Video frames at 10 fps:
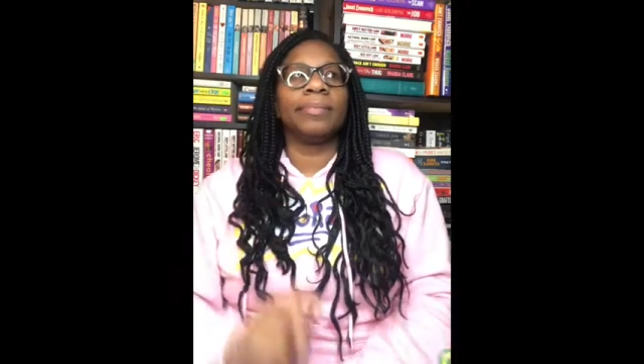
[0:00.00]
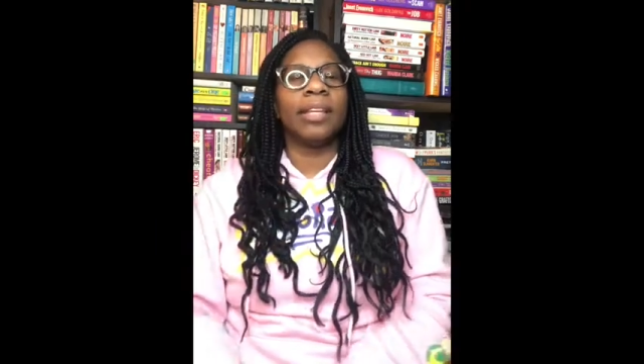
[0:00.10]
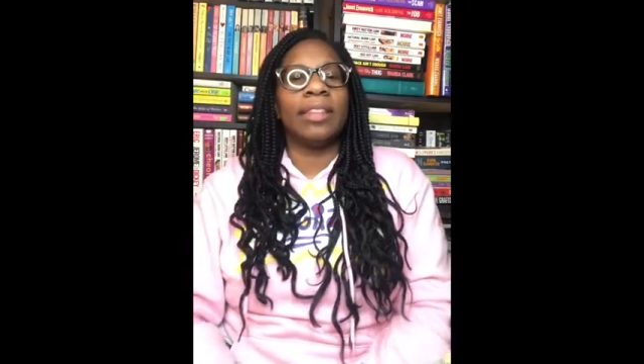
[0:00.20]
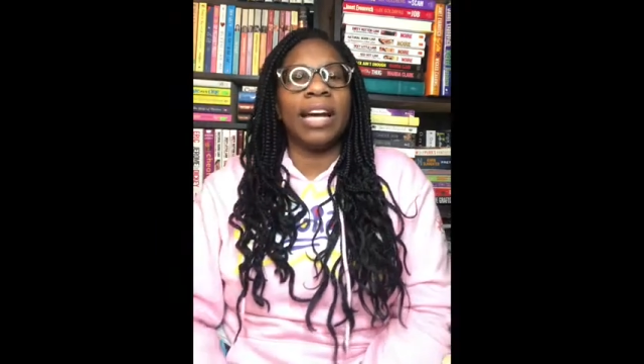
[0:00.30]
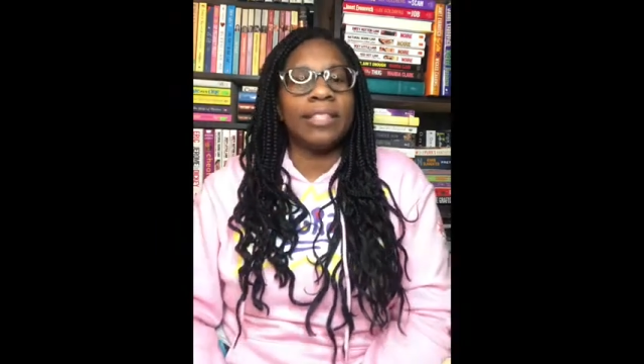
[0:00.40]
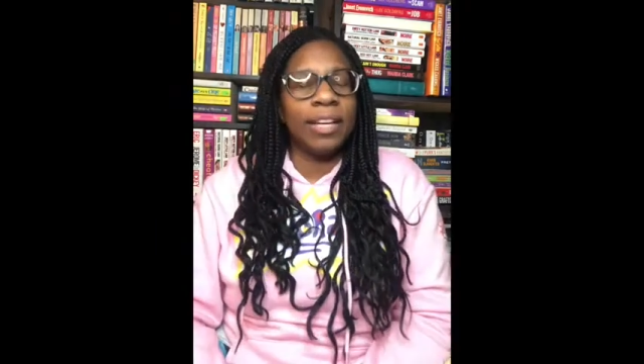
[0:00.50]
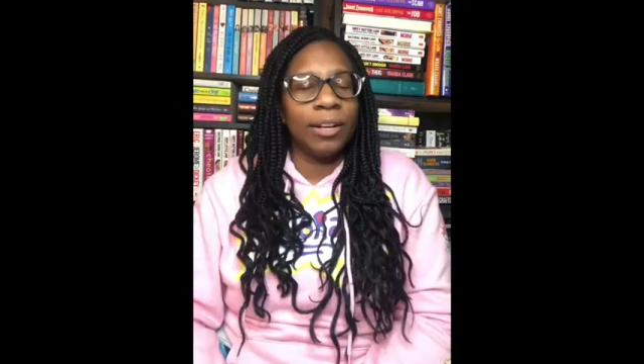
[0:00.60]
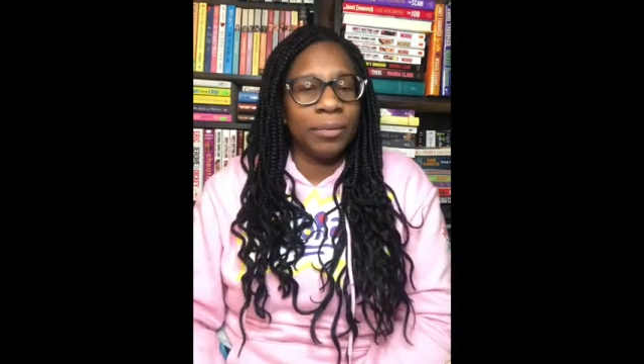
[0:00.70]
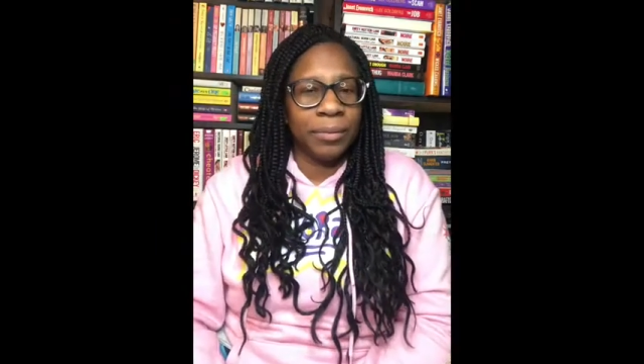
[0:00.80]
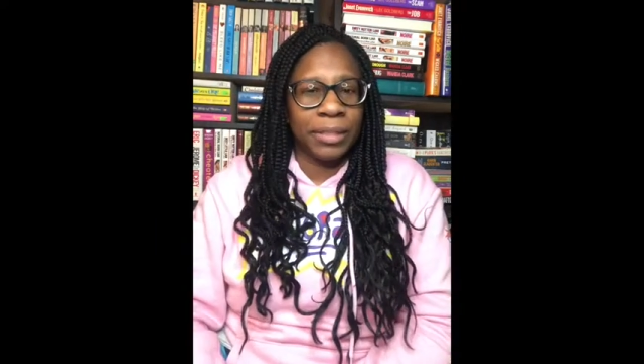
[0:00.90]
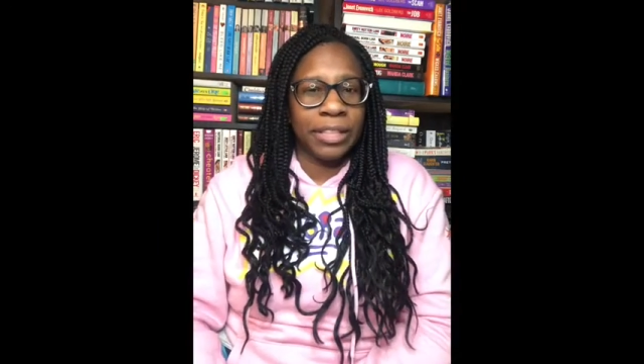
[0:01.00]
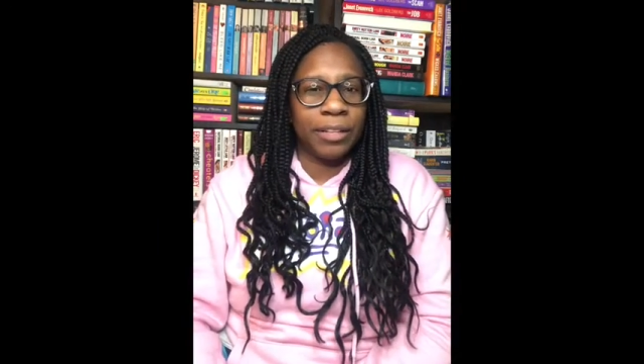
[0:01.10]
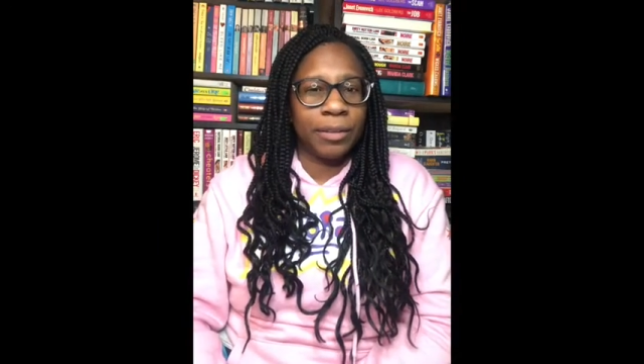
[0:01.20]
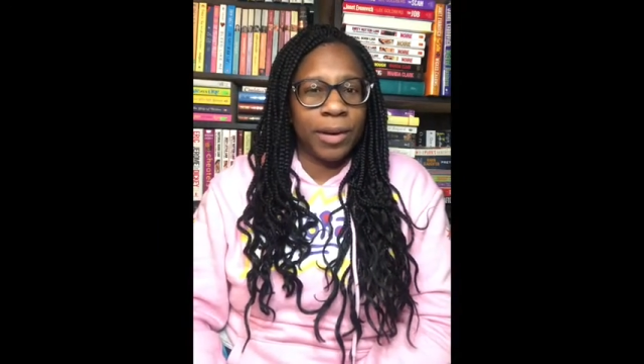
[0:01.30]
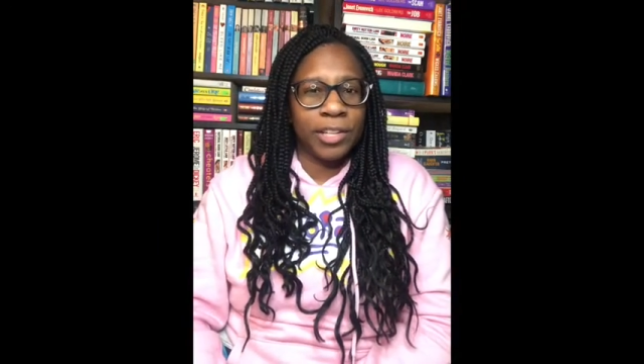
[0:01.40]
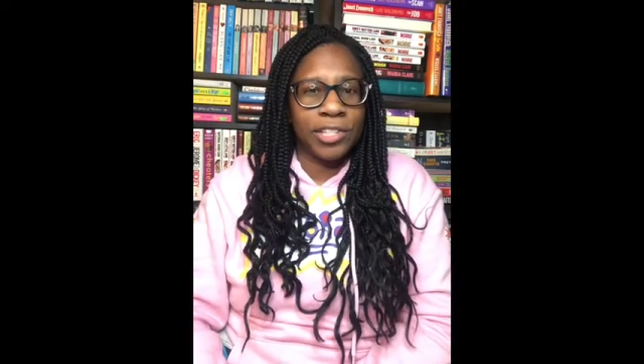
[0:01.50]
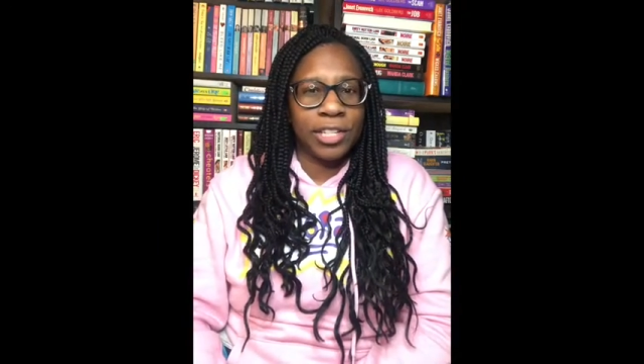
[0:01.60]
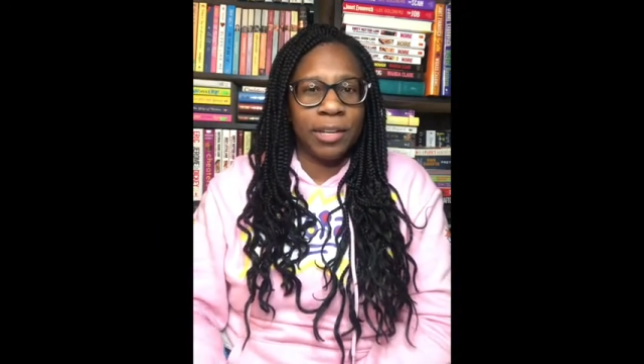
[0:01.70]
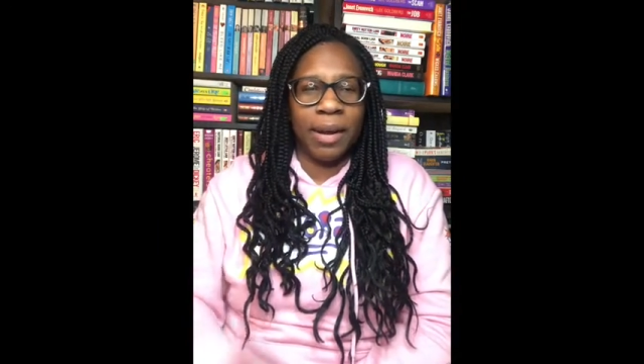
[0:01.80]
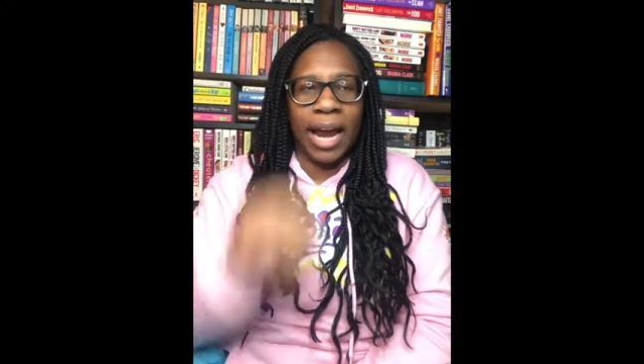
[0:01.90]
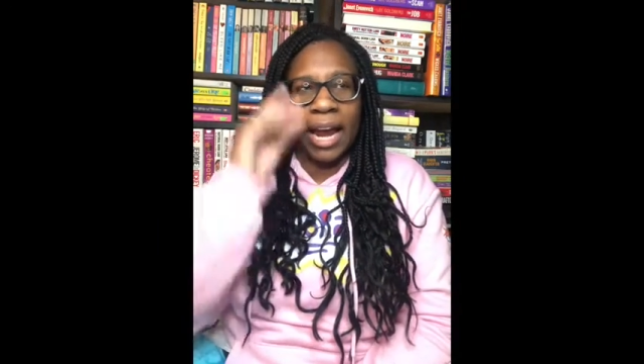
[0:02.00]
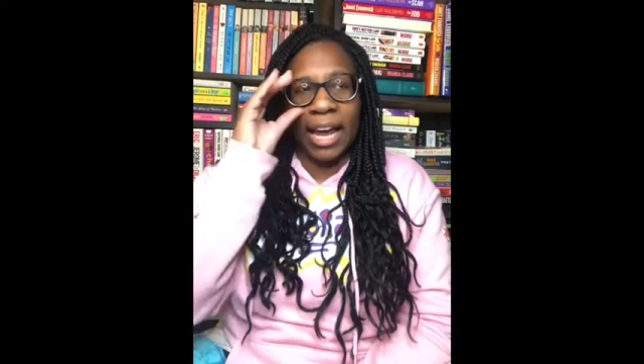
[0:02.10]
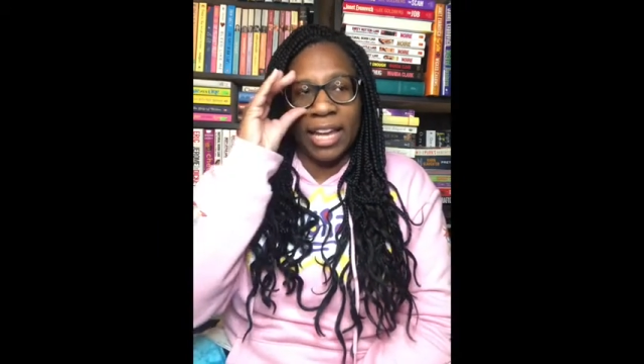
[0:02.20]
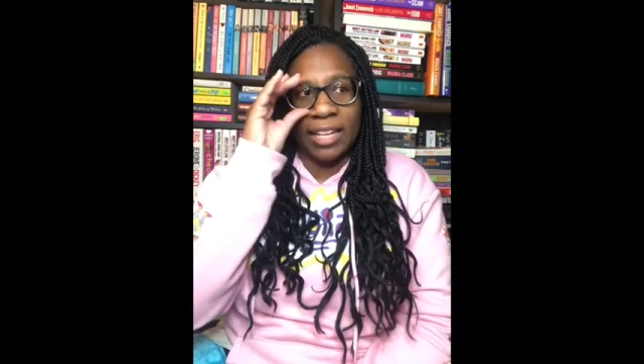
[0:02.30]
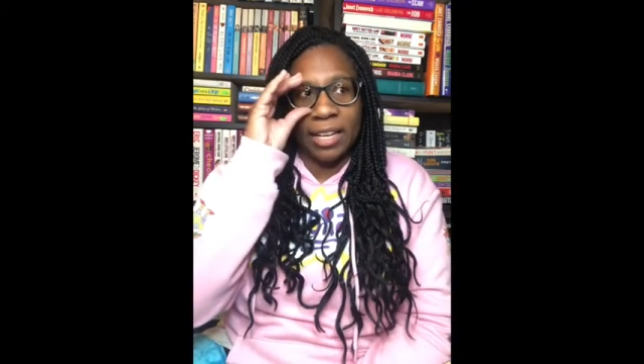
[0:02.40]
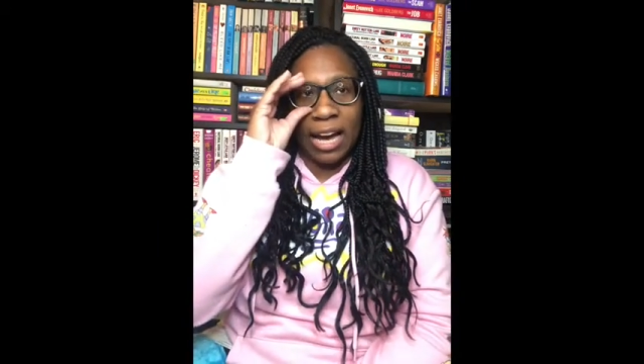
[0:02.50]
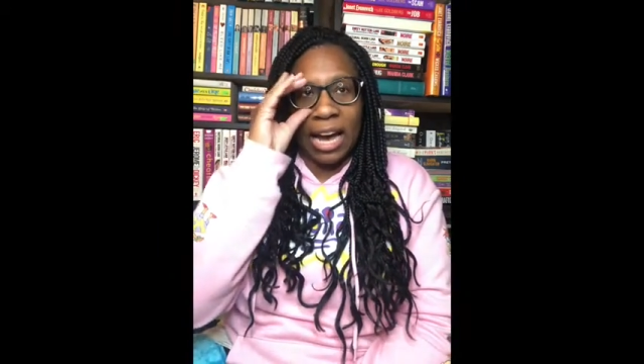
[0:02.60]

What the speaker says: that's like a really good question, and